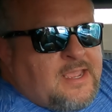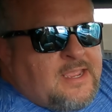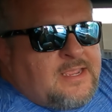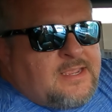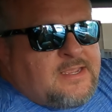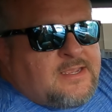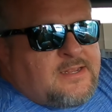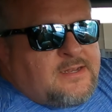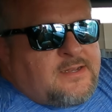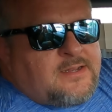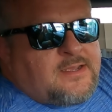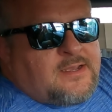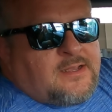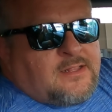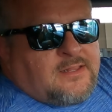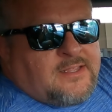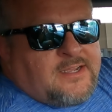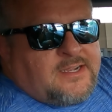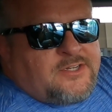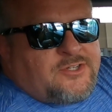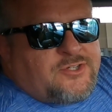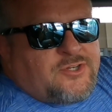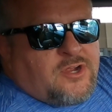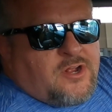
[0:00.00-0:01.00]
and
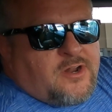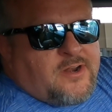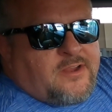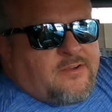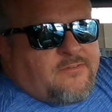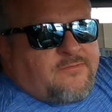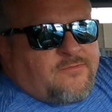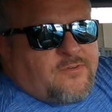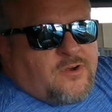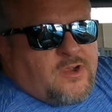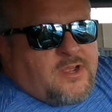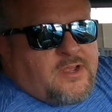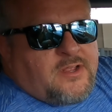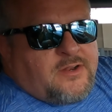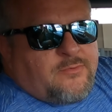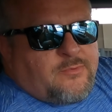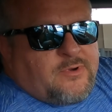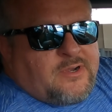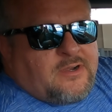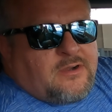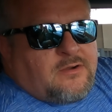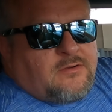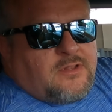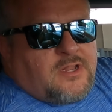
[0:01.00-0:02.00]
electronic front
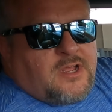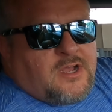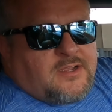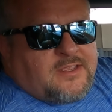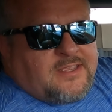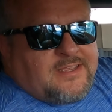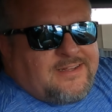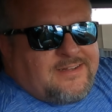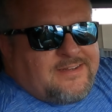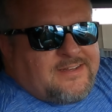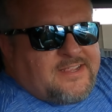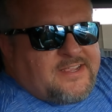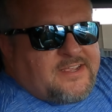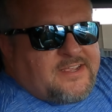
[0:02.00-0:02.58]
and rear locking